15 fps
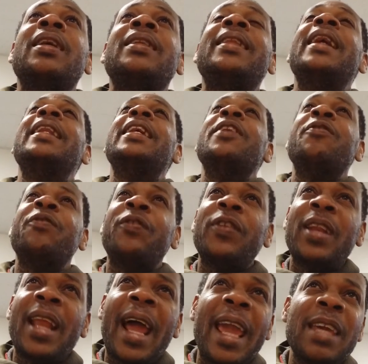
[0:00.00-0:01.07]
then He
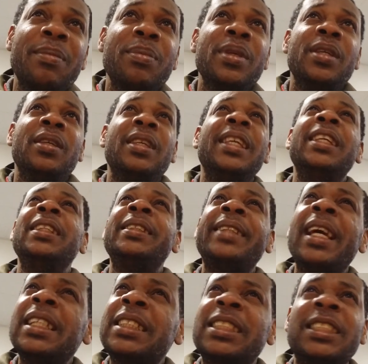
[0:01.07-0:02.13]
fly me
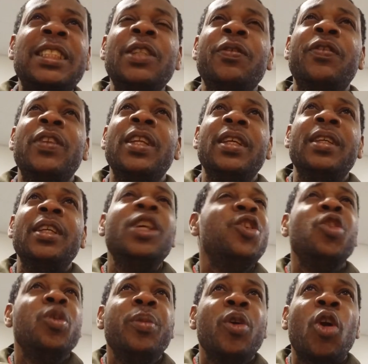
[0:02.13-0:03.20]
intensively
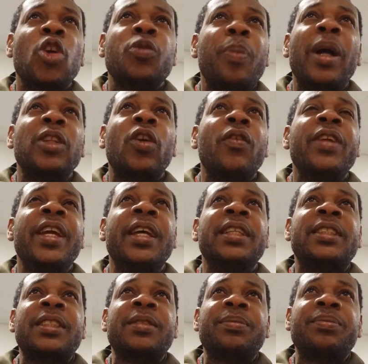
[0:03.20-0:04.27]
in numerous parts of the
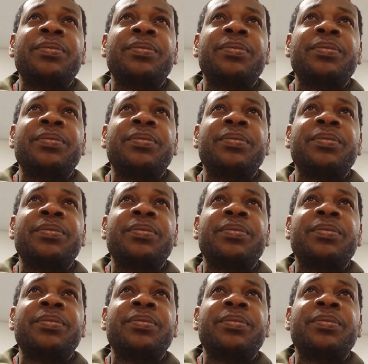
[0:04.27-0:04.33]
earth.